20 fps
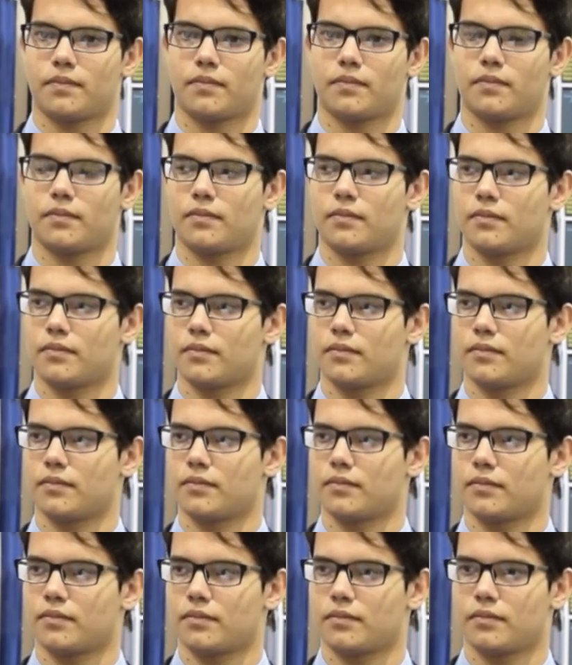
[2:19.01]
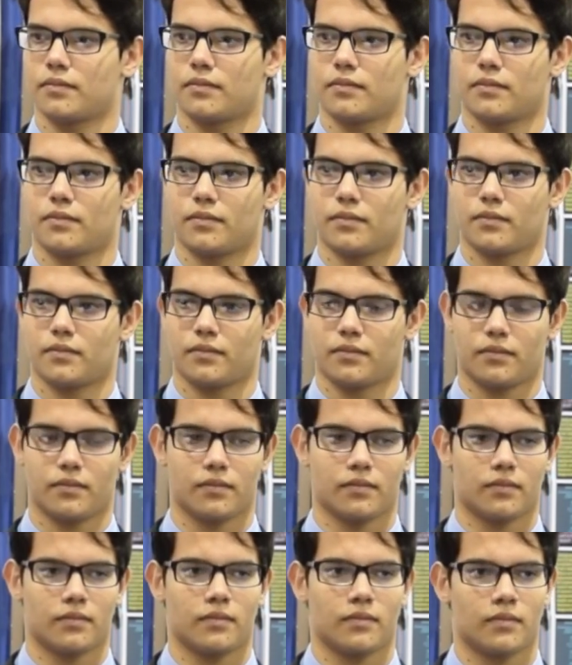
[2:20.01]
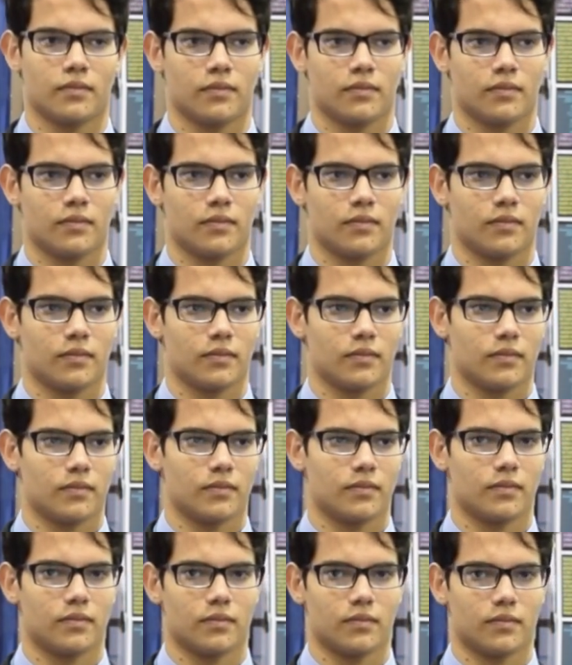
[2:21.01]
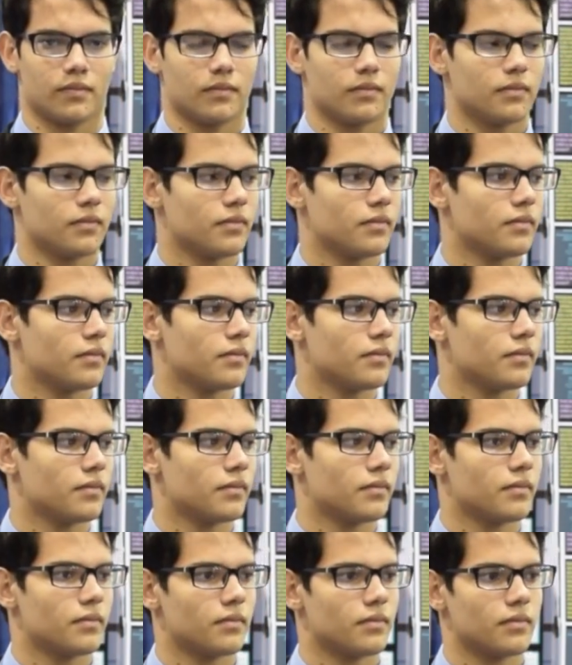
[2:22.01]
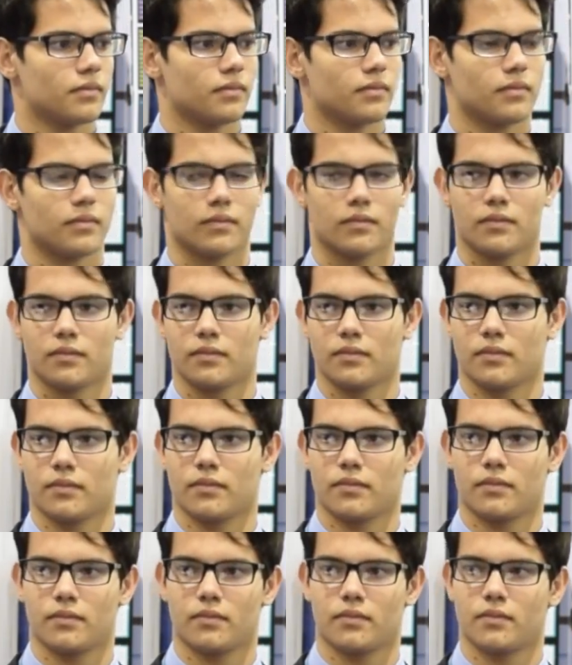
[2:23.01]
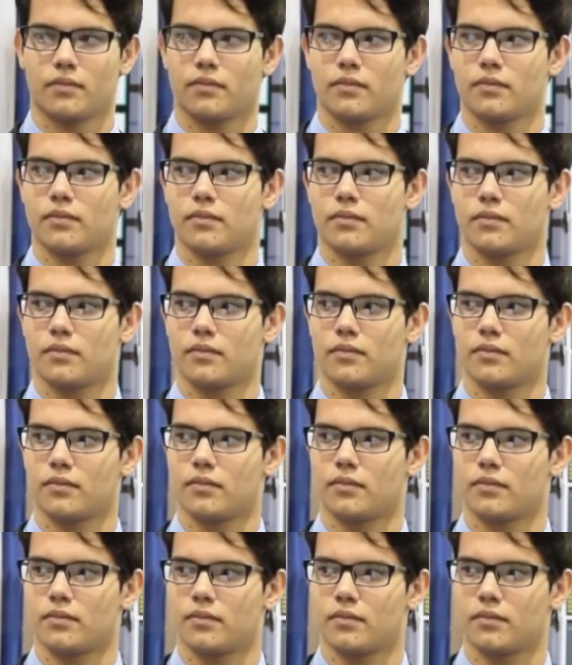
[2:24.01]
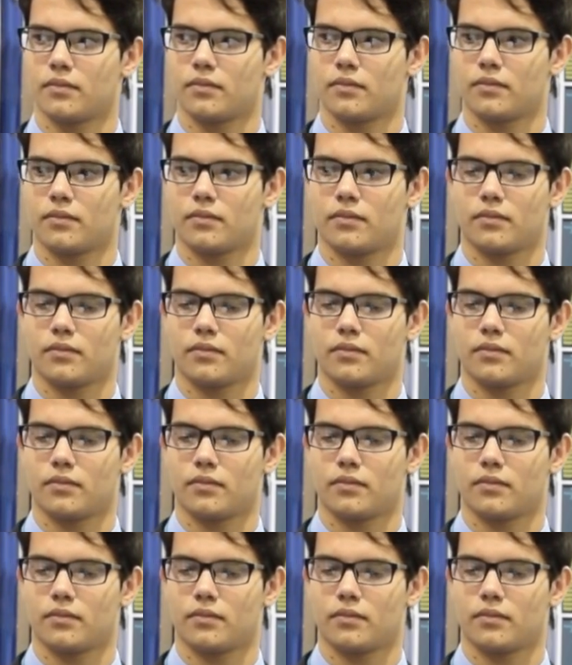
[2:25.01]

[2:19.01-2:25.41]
The person shown says nothing.